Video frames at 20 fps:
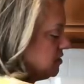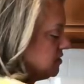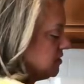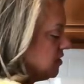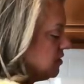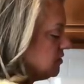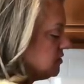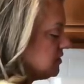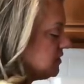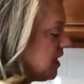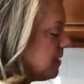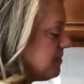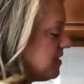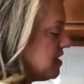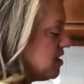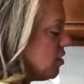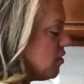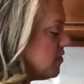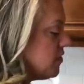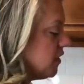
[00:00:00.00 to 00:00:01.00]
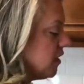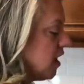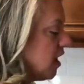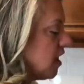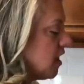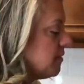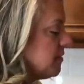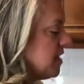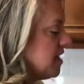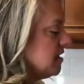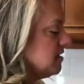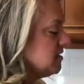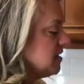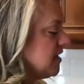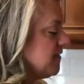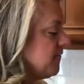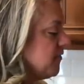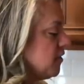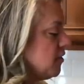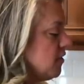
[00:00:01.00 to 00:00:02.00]
So let me know in the comments
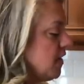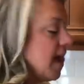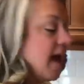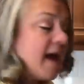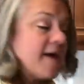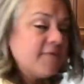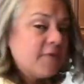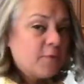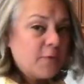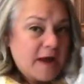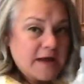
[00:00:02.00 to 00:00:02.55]
if you have a